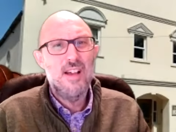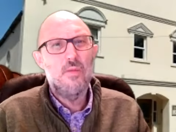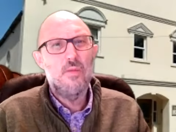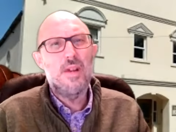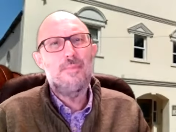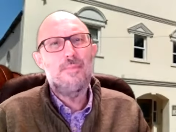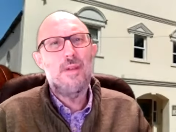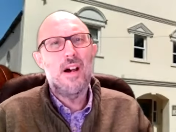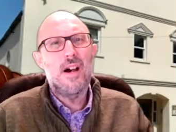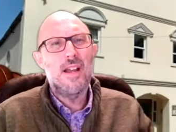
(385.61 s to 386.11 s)

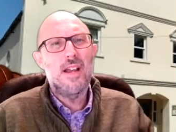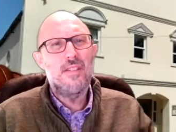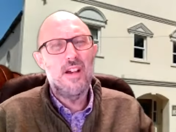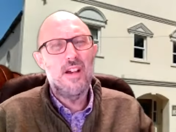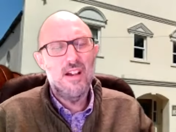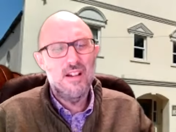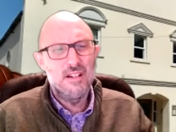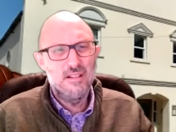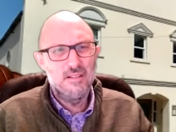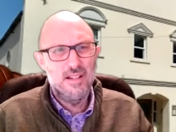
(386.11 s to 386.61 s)
We by the
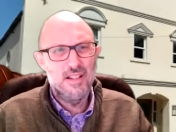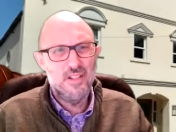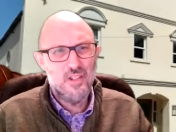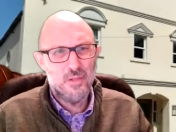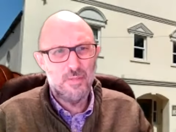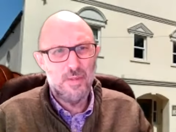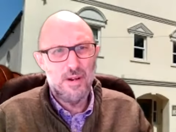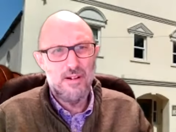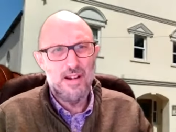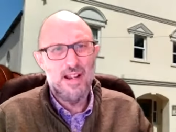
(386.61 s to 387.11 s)
Holy
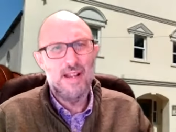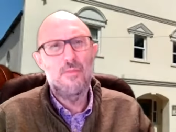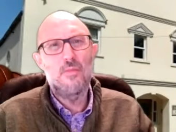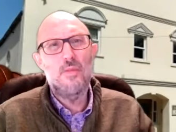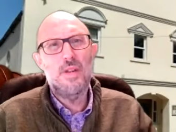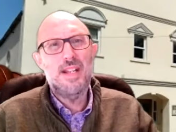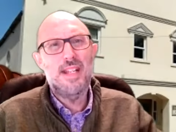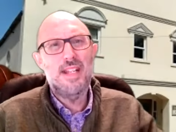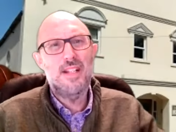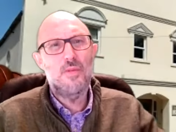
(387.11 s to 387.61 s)
Spirit, and
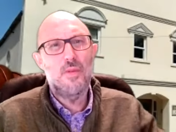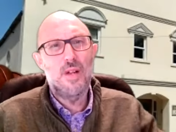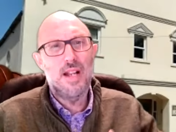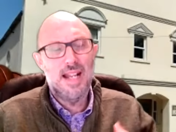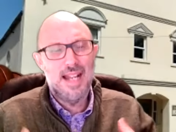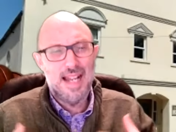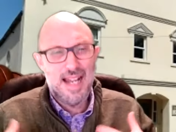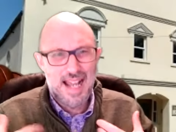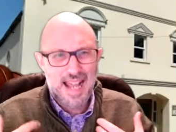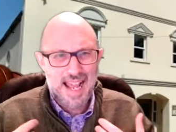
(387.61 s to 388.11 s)
we need to
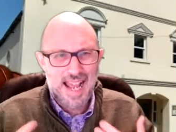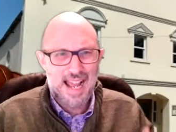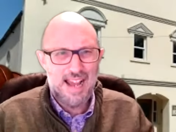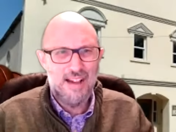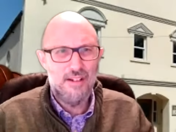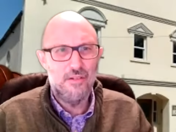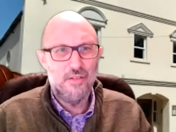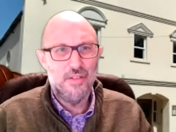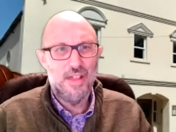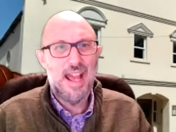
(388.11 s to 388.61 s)
allow